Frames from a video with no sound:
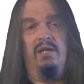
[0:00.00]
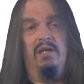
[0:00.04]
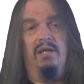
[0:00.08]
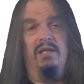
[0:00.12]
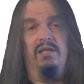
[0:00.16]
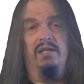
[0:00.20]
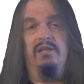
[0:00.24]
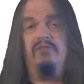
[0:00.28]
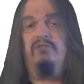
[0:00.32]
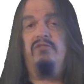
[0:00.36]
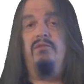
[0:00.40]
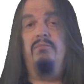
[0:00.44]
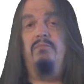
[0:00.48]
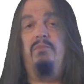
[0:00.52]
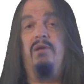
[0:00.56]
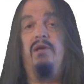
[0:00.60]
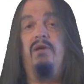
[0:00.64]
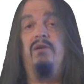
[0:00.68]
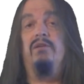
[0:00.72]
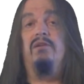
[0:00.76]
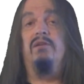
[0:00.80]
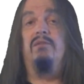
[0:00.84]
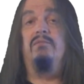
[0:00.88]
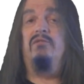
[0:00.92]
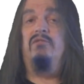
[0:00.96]
and let's
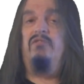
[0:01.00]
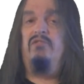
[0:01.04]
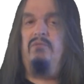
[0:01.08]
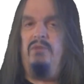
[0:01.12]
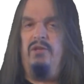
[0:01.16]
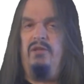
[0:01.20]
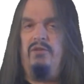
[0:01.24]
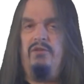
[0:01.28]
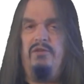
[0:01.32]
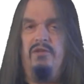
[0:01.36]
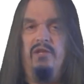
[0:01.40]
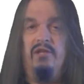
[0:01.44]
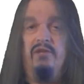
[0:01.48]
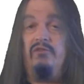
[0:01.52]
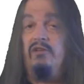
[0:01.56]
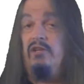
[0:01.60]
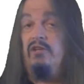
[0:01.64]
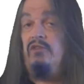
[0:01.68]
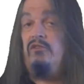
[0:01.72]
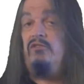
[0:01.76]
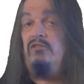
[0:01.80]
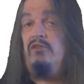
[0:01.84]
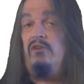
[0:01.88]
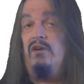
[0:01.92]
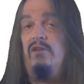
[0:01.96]
compare them to some other things,
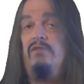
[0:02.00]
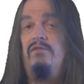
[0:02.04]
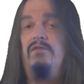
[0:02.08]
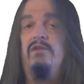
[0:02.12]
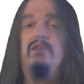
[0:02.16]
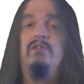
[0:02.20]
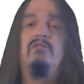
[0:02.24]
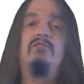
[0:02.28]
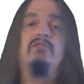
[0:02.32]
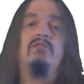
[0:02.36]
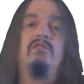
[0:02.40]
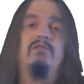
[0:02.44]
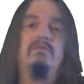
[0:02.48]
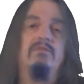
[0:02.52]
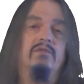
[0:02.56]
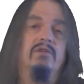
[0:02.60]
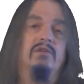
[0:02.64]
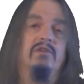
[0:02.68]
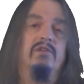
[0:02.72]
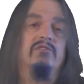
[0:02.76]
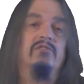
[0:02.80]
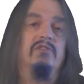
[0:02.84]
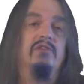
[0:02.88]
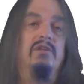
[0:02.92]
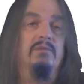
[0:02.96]
like a starfish, for
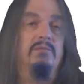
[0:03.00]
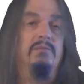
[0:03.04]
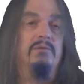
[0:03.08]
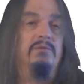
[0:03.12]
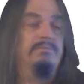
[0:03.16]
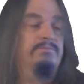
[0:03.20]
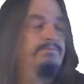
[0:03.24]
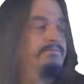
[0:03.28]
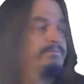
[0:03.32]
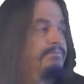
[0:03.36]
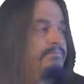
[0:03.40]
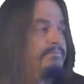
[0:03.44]
example.